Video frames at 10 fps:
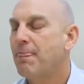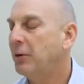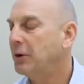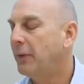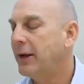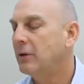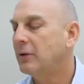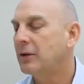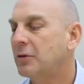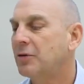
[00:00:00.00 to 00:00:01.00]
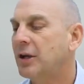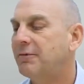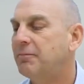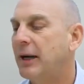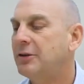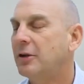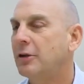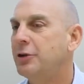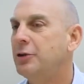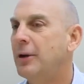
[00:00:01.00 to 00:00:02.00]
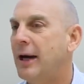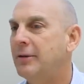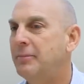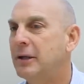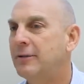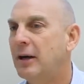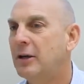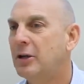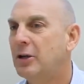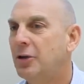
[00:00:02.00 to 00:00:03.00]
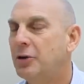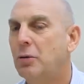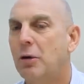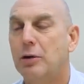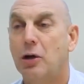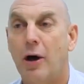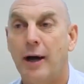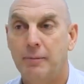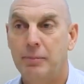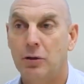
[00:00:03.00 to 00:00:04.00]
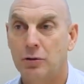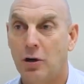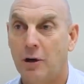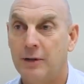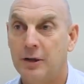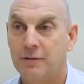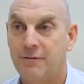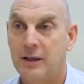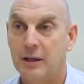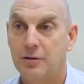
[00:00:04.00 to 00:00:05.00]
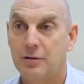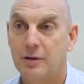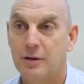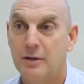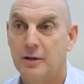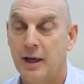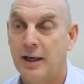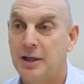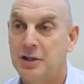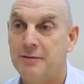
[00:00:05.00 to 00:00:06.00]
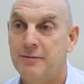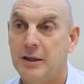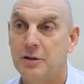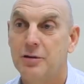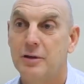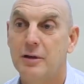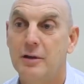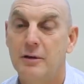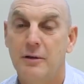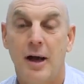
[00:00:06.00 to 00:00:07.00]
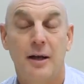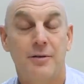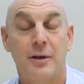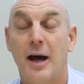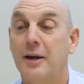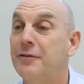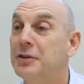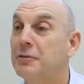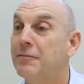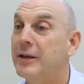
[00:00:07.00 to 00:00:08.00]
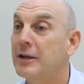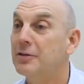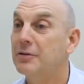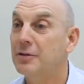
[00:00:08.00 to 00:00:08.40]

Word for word: what you eat and sort of stuff. Basically, you have a bit of a you are reliant a bit on coffee as a fix, an energy fix, and it's an artificial fix.